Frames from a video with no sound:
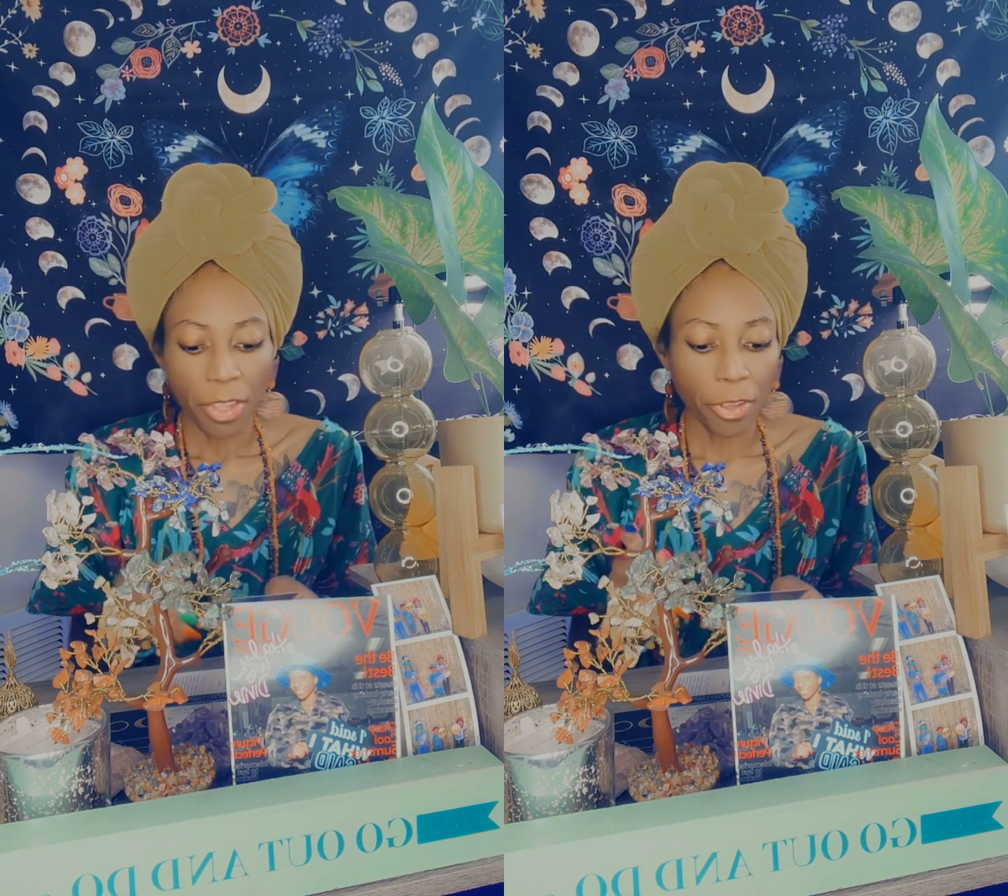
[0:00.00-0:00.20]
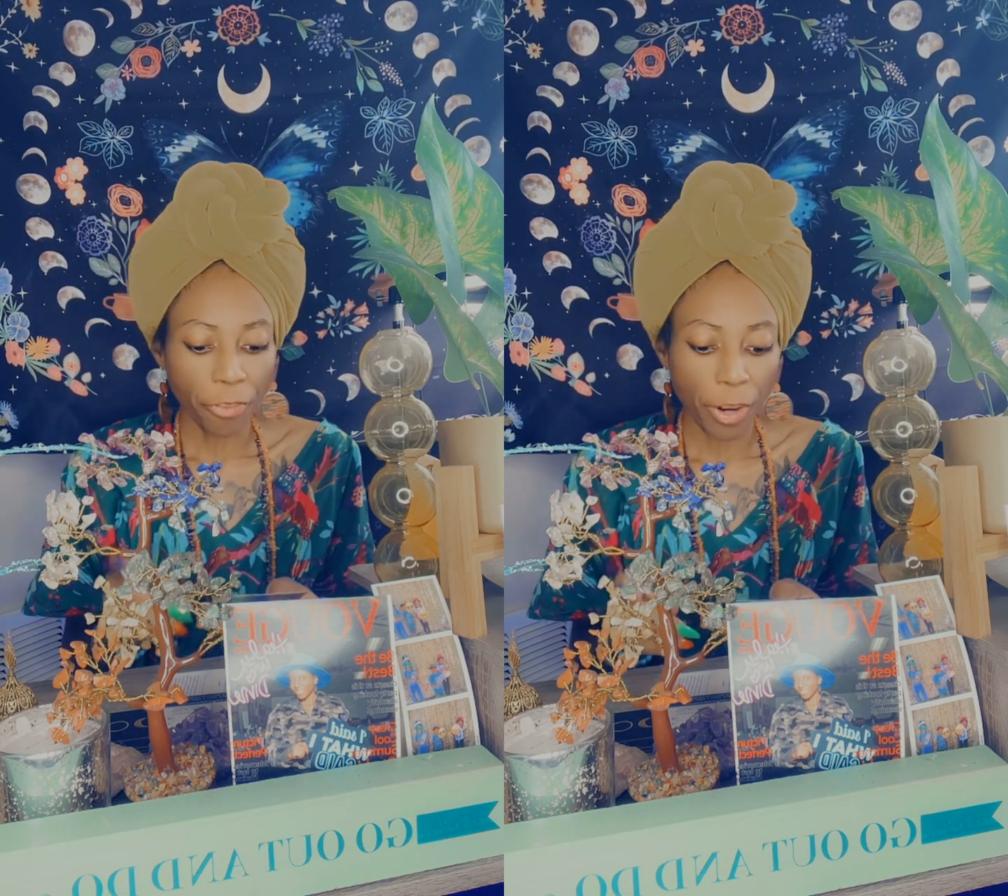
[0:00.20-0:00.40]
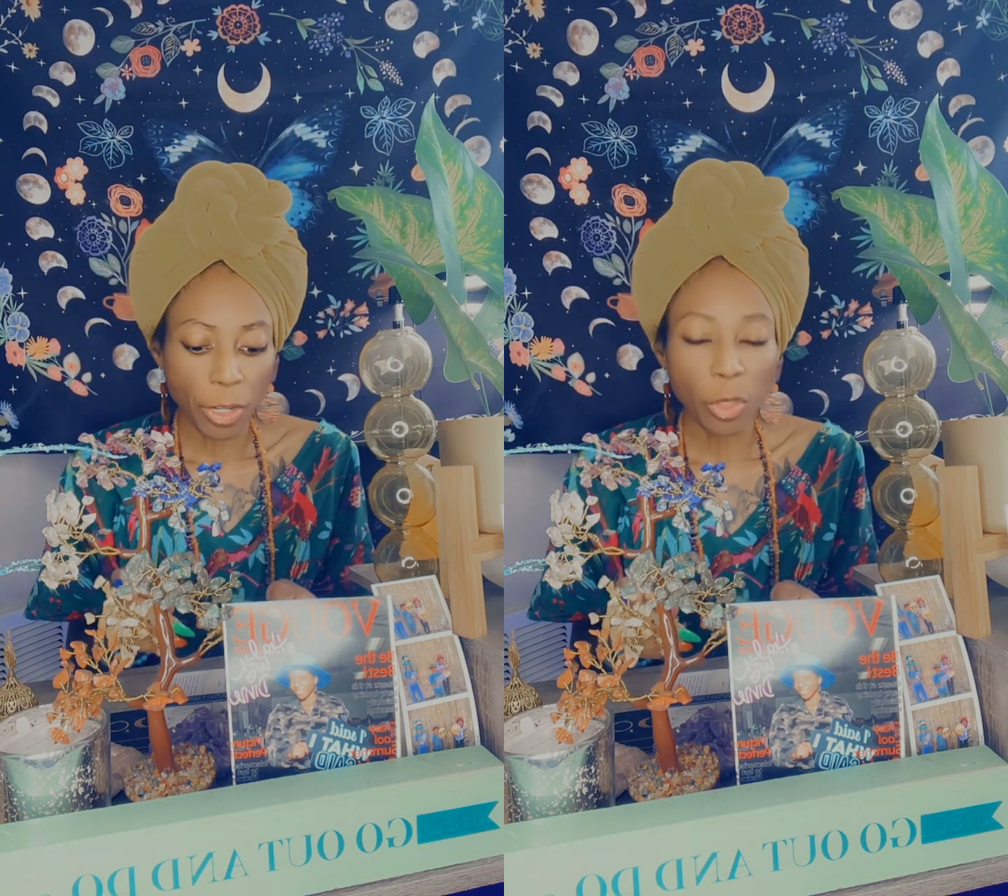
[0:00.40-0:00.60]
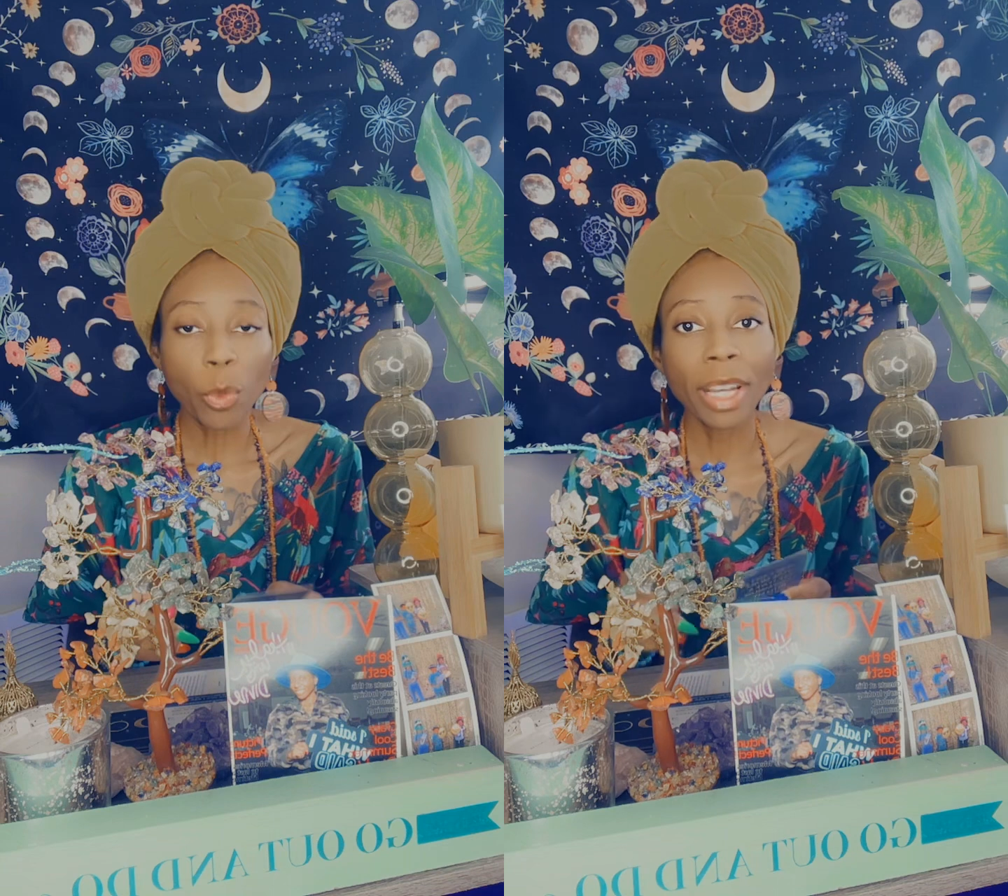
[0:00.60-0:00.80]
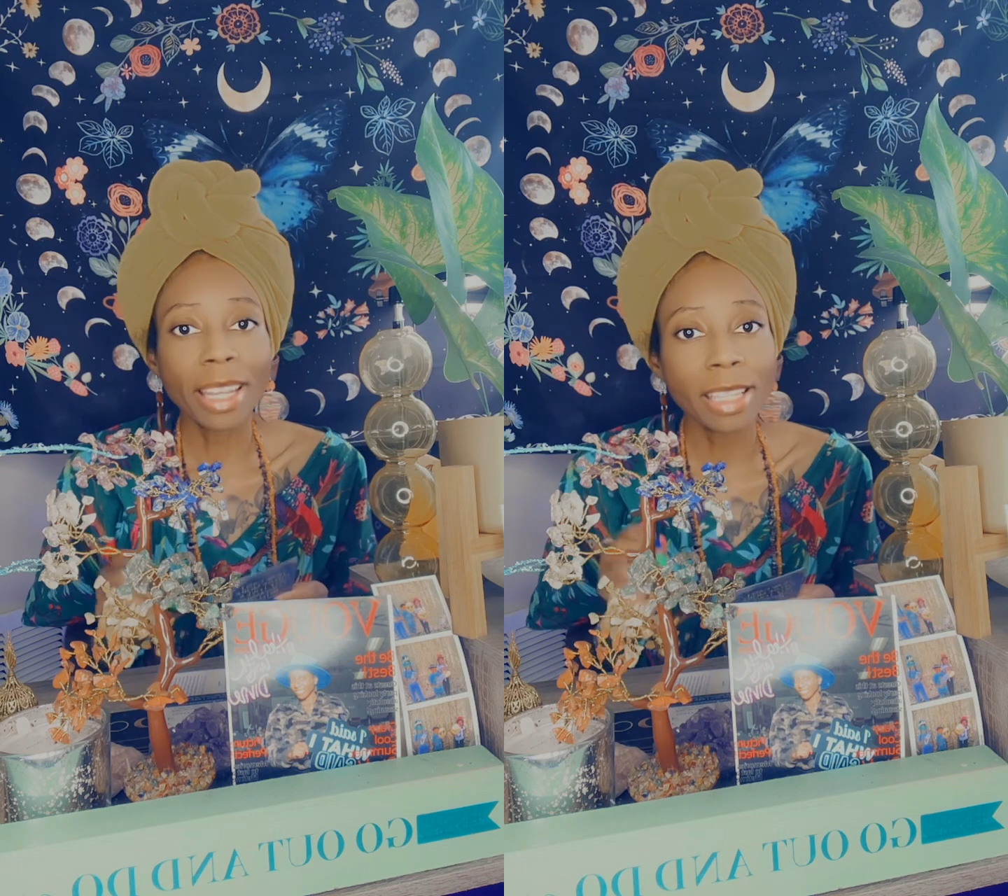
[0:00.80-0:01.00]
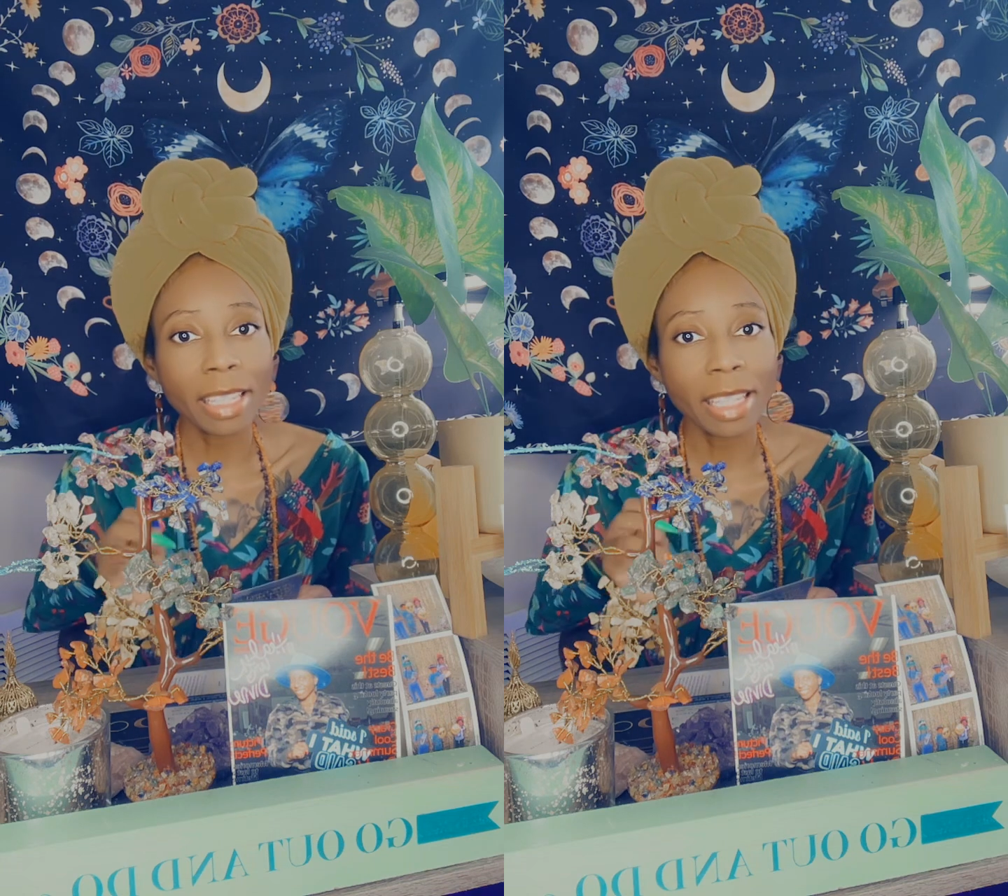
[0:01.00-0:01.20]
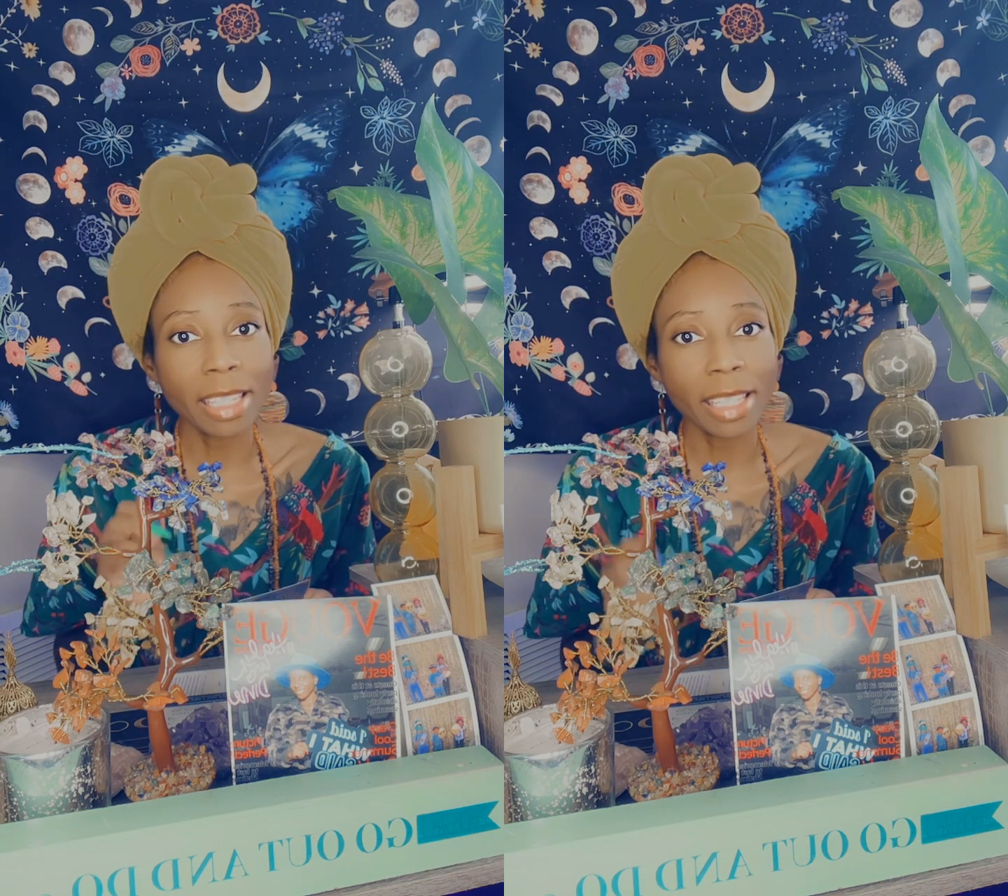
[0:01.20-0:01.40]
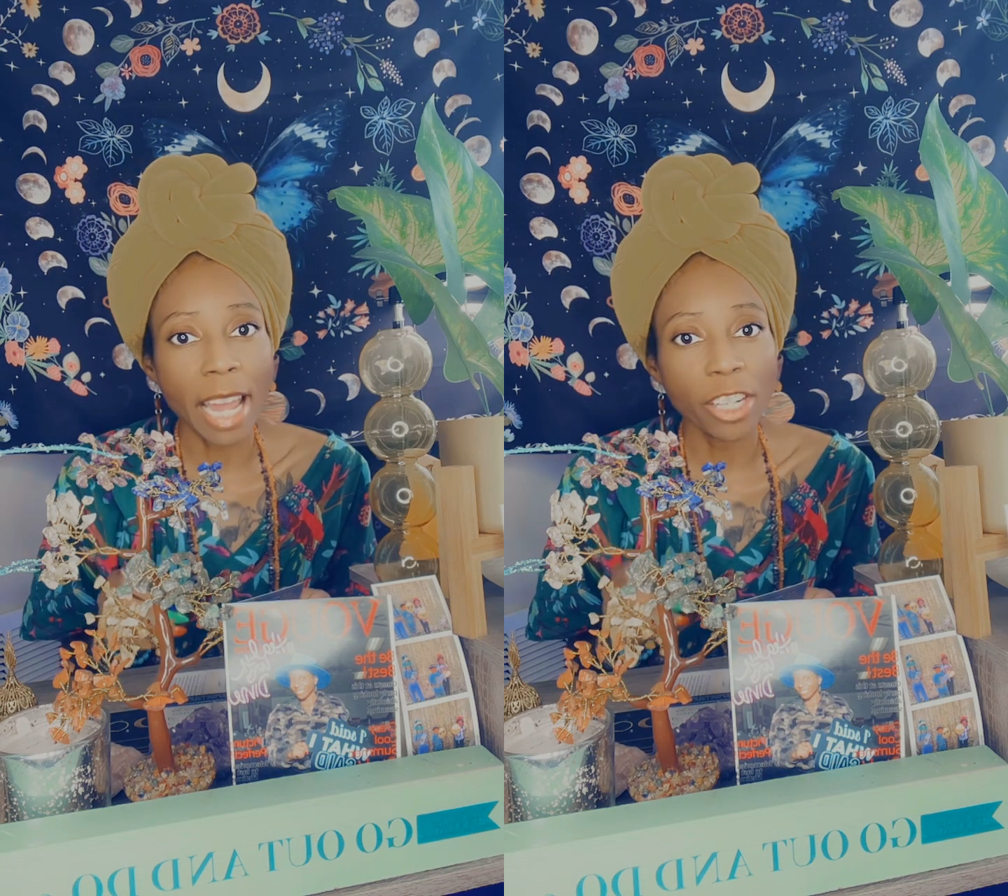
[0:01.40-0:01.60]
The first one is to
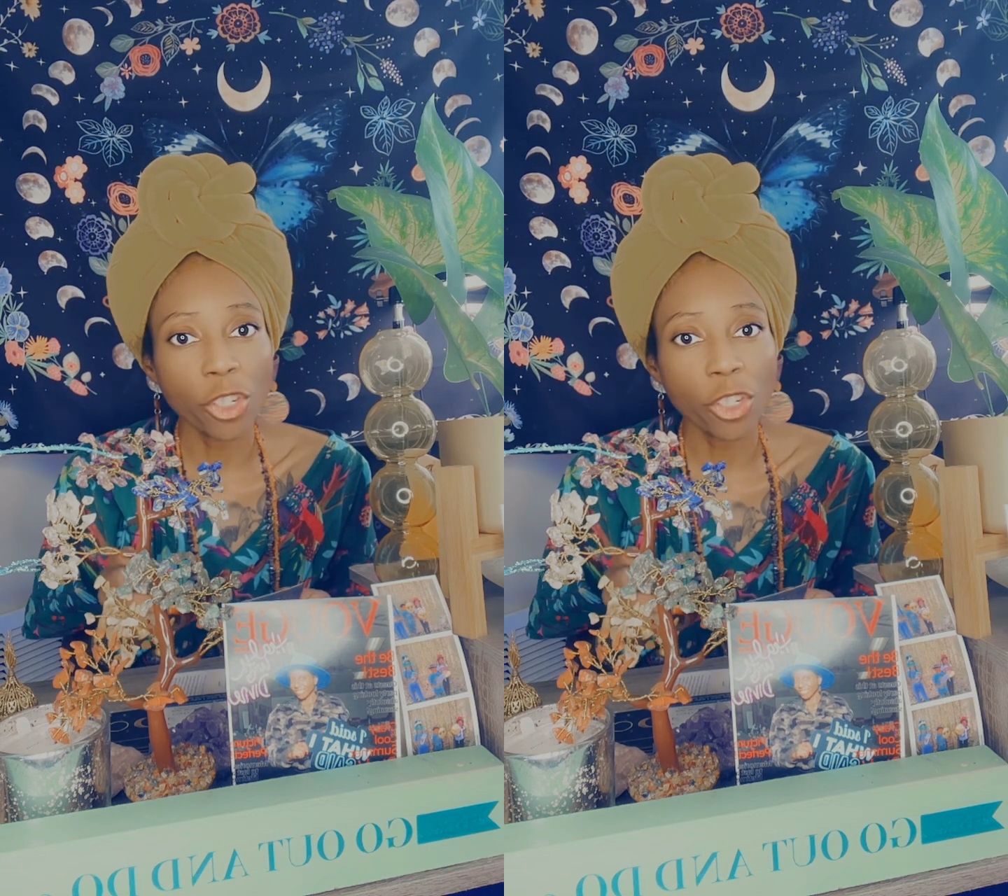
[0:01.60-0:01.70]
set